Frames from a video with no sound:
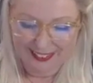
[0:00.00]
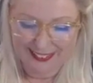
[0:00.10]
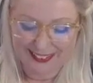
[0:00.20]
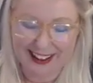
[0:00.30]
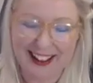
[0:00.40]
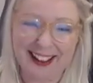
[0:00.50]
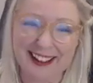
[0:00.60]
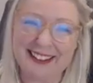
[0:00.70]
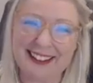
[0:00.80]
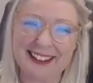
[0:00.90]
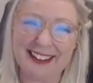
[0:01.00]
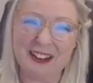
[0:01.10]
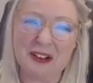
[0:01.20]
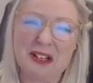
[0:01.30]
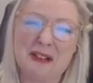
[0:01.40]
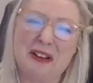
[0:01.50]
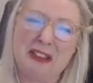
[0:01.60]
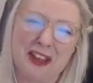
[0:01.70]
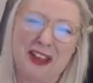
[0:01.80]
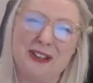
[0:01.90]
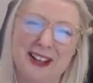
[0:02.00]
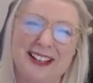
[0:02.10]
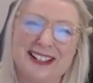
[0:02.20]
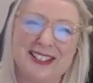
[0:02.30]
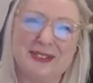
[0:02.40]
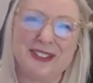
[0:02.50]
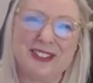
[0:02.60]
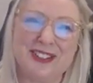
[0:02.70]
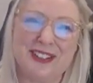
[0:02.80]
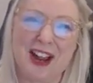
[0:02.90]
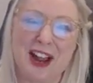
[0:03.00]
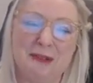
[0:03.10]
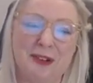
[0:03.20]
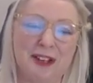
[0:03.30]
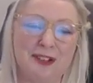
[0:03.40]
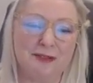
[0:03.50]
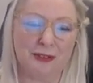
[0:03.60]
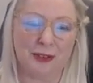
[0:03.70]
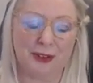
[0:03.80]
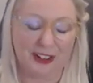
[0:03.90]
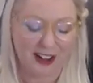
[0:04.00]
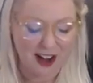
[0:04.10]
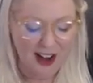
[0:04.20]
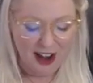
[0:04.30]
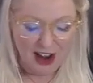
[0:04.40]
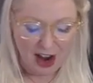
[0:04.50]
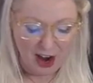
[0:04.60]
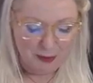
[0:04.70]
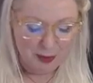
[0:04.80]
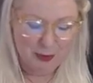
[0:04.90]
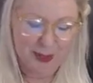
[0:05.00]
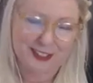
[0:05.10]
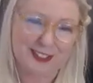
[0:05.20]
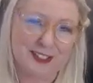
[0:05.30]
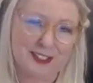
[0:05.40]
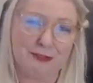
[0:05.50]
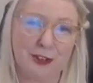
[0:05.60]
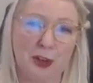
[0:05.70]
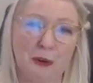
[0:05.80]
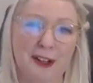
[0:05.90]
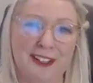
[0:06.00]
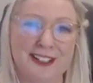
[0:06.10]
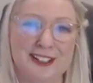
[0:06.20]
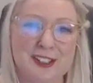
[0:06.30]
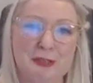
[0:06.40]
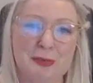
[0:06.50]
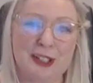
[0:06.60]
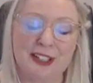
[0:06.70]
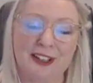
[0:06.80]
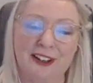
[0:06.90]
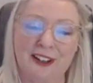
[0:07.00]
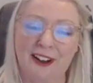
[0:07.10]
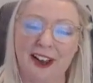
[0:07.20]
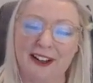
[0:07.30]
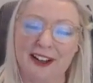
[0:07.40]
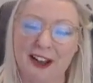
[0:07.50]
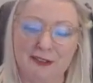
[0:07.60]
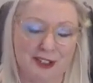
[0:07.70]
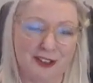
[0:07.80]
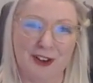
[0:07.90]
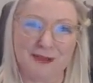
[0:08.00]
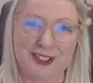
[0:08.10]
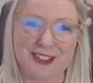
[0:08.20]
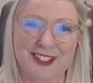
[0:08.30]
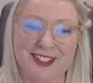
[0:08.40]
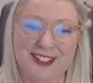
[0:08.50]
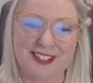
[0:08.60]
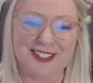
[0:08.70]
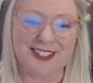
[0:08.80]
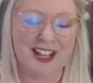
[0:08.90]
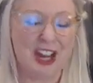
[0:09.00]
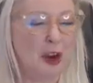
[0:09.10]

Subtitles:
Yeah, I really want to thank you guys for your time and for your presence and for your willingness to be here and have these conversations.